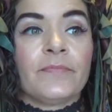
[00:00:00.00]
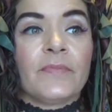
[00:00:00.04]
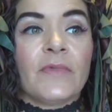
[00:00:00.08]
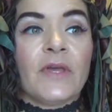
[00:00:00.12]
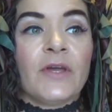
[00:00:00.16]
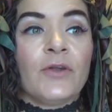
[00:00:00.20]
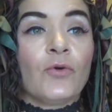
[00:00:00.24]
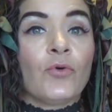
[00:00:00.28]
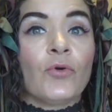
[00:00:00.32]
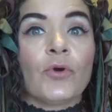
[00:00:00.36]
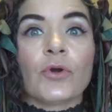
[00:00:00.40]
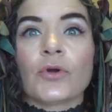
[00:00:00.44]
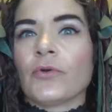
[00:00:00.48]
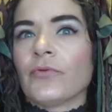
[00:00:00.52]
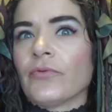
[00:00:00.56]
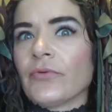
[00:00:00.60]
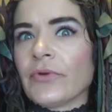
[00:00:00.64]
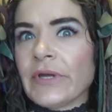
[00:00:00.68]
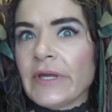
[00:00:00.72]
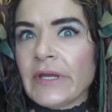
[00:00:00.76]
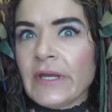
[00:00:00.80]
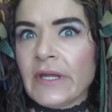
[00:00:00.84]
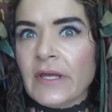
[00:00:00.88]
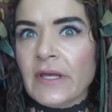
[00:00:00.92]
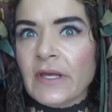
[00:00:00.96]
or
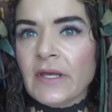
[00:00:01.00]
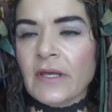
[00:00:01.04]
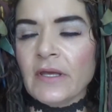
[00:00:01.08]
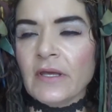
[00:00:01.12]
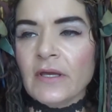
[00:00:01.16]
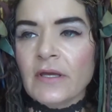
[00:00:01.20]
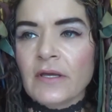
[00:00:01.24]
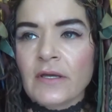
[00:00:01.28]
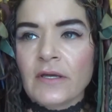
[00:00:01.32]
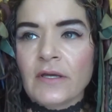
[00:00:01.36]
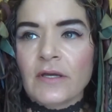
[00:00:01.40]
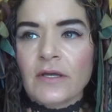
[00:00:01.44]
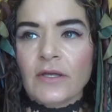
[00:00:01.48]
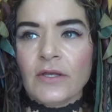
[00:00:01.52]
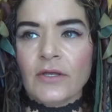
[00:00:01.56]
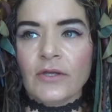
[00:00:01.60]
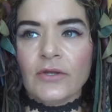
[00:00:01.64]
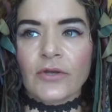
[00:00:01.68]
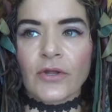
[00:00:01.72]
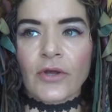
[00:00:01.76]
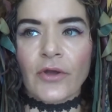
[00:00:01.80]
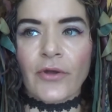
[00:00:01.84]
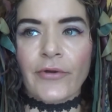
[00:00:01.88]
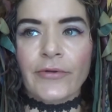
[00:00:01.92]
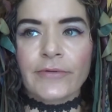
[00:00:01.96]
greedy, you
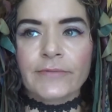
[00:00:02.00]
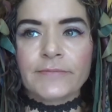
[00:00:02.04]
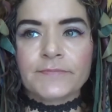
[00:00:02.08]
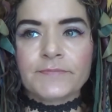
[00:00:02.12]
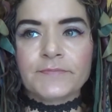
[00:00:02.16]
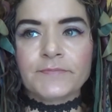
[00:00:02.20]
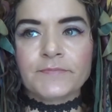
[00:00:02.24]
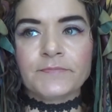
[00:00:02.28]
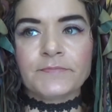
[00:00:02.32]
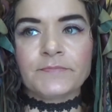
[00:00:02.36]
know,